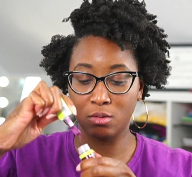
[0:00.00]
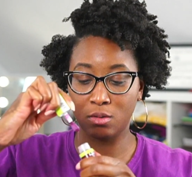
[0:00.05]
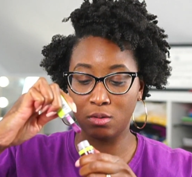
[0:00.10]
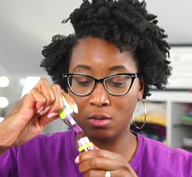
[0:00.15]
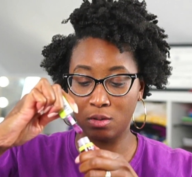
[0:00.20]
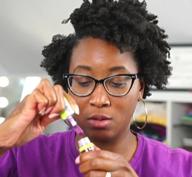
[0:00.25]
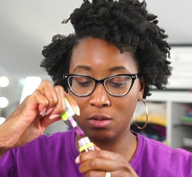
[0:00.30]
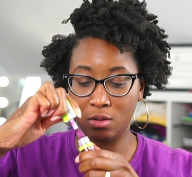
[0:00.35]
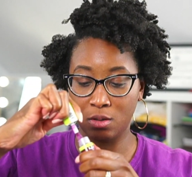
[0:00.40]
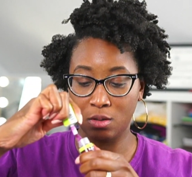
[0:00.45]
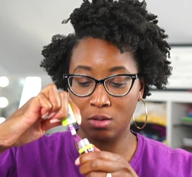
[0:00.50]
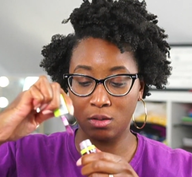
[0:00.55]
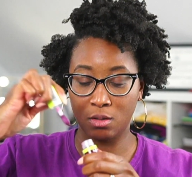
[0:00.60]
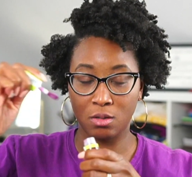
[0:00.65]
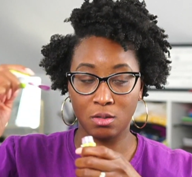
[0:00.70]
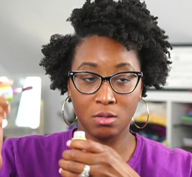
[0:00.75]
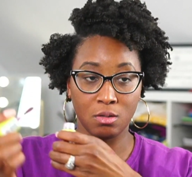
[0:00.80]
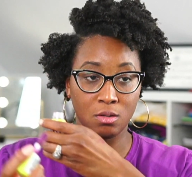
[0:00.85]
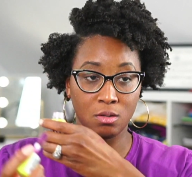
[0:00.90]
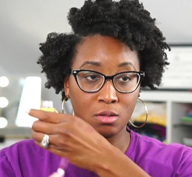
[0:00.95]

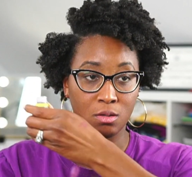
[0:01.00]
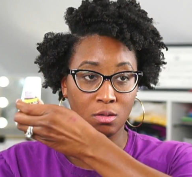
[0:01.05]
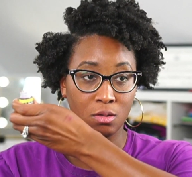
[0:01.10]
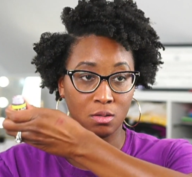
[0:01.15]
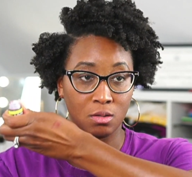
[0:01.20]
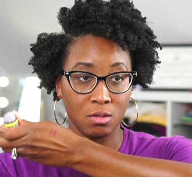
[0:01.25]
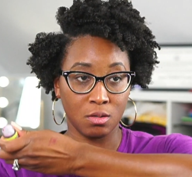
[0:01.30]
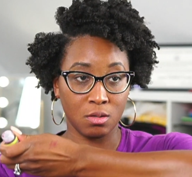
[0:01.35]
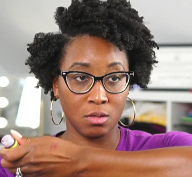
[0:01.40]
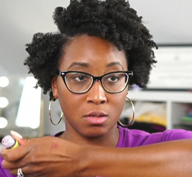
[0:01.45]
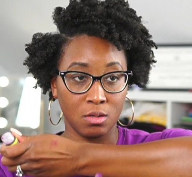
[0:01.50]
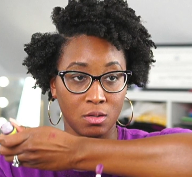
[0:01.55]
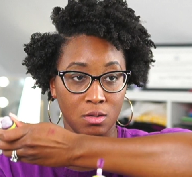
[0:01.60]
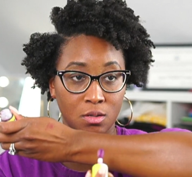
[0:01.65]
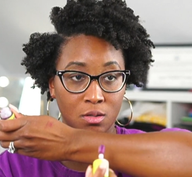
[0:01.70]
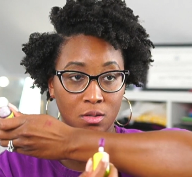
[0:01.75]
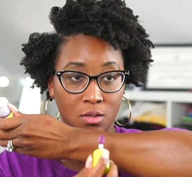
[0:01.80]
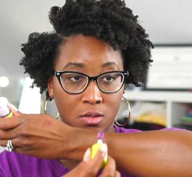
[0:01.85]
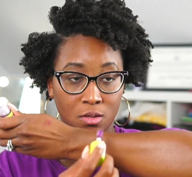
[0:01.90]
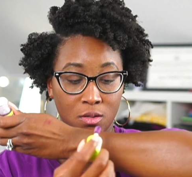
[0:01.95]

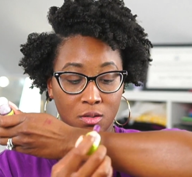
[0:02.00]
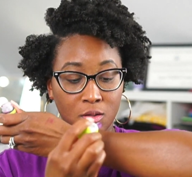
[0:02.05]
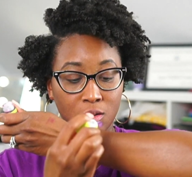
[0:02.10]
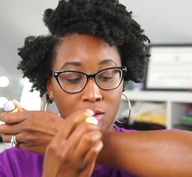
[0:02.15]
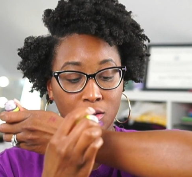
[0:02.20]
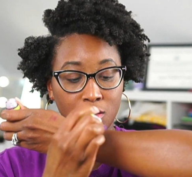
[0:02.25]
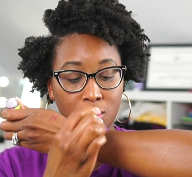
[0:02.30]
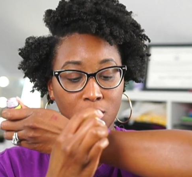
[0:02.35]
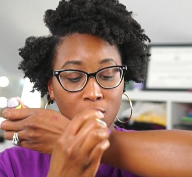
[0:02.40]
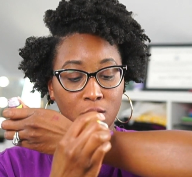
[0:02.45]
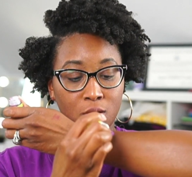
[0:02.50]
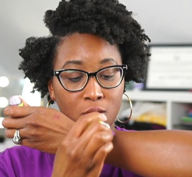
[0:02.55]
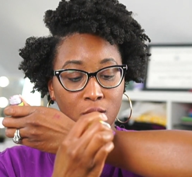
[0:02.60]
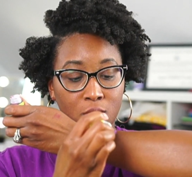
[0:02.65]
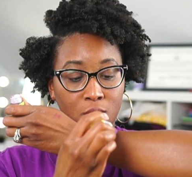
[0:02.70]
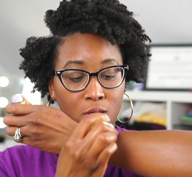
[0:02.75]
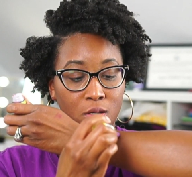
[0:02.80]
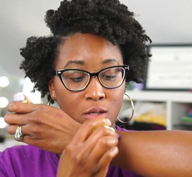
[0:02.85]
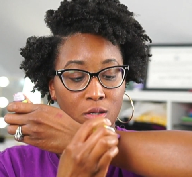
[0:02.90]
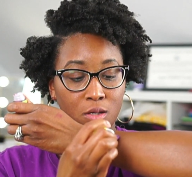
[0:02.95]

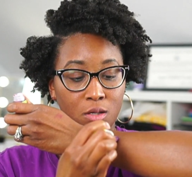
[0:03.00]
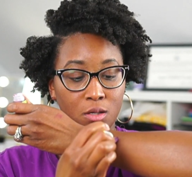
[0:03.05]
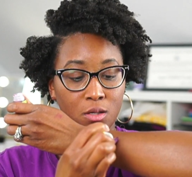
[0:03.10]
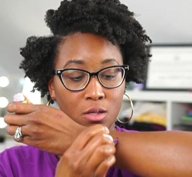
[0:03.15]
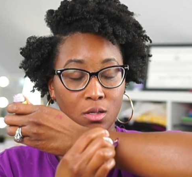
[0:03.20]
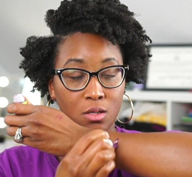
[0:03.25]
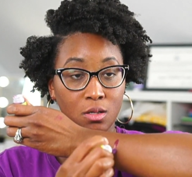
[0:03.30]
Nothing is said.